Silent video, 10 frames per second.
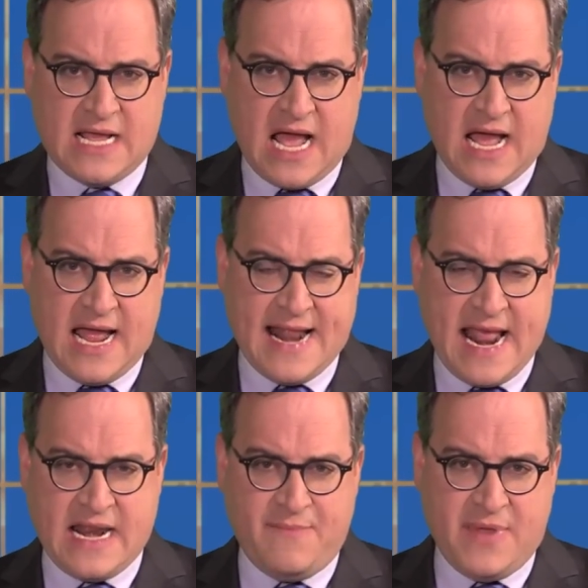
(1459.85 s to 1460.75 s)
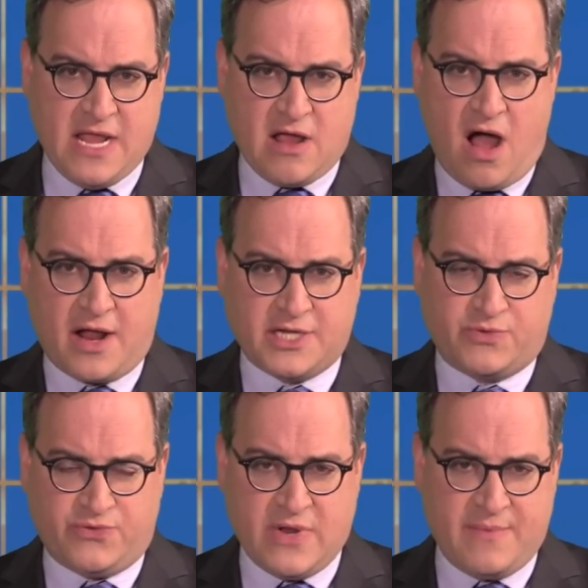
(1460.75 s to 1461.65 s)
uh, an NDP caucus
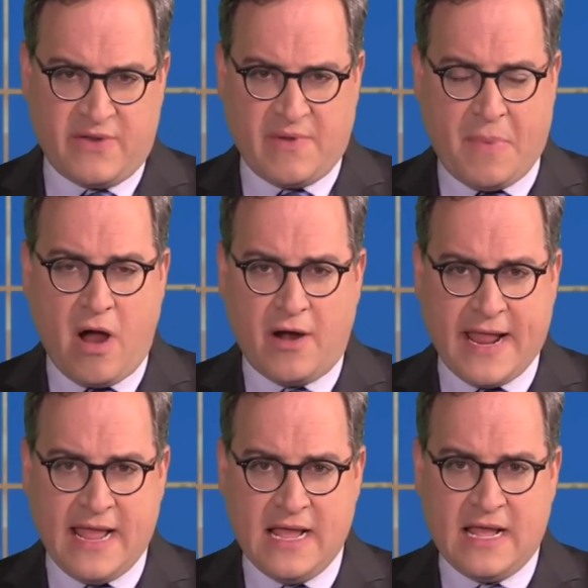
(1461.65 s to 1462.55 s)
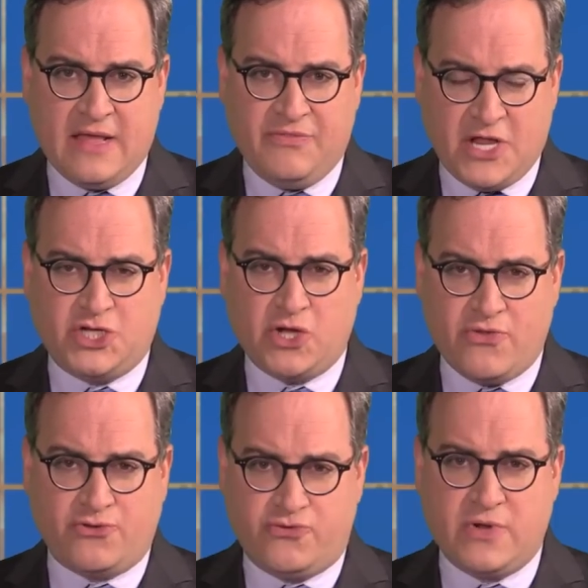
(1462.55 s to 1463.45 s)
retreat, a bit of a party, they show
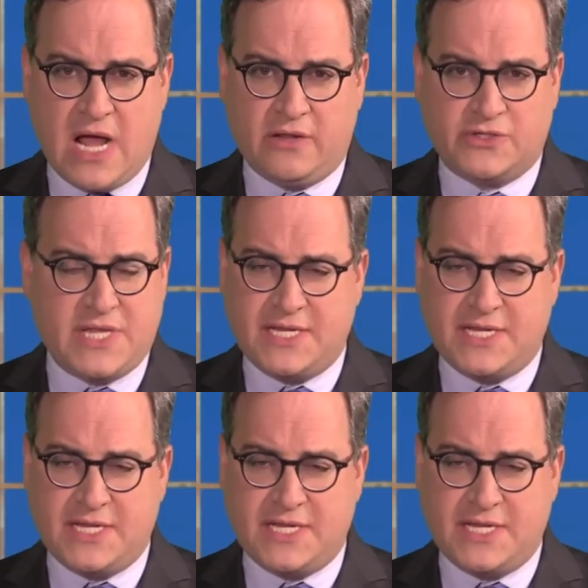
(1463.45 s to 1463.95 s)
their true colors.